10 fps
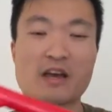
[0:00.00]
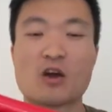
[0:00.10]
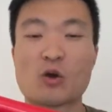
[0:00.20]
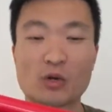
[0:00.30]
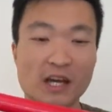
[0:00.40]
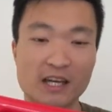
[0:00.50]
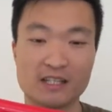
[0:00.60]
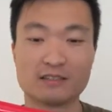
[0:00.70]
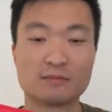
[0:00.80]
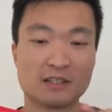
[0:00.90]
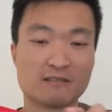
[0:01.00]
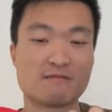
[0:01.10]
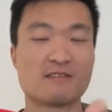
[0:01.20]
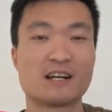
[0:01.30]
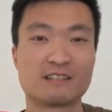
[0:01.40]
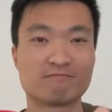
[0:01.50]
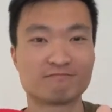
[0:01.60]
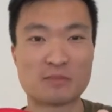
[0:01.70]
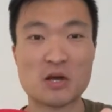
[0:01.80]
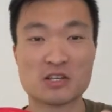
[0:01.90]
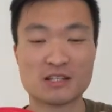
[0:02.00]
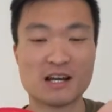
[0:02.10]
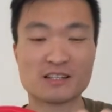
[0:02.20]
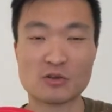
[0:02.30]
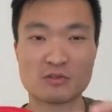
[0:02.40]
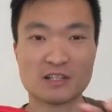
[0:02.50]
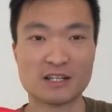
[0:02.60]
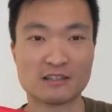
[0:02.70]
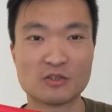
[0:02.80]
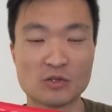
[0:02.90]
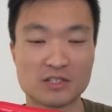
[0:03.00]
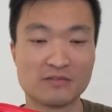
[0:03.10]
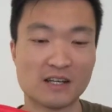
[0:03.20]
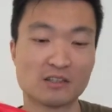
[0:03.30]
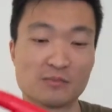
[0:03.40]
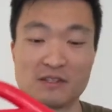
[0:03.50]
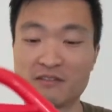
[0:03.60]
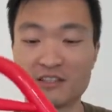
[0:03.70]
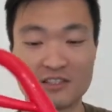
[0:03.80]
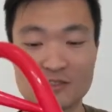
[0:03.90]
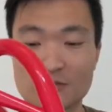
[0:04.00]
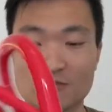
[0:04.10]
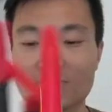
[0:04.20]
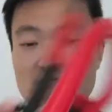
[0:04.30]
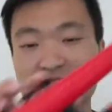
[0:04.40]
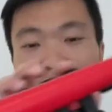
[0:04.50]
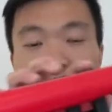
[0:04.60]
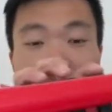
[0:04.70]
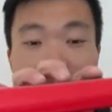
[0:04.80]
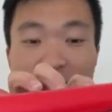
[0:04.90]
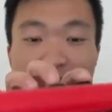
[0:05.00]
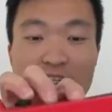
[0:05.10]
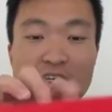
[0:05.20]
Okay, but I don't like noisy valves, but this is what it is.